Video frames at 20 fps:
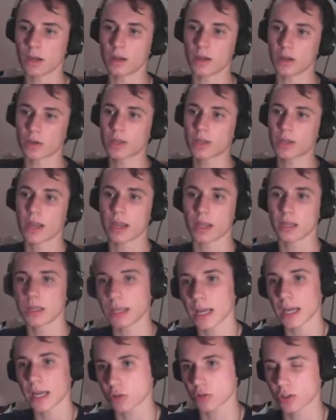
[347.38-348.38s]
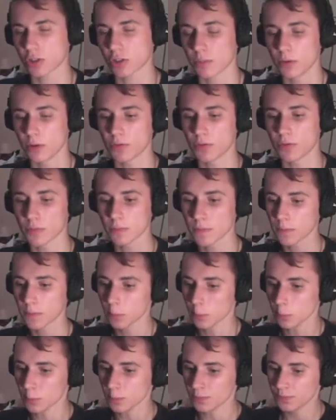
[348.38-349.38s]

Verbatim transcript: Ah, okay. He has got some moves.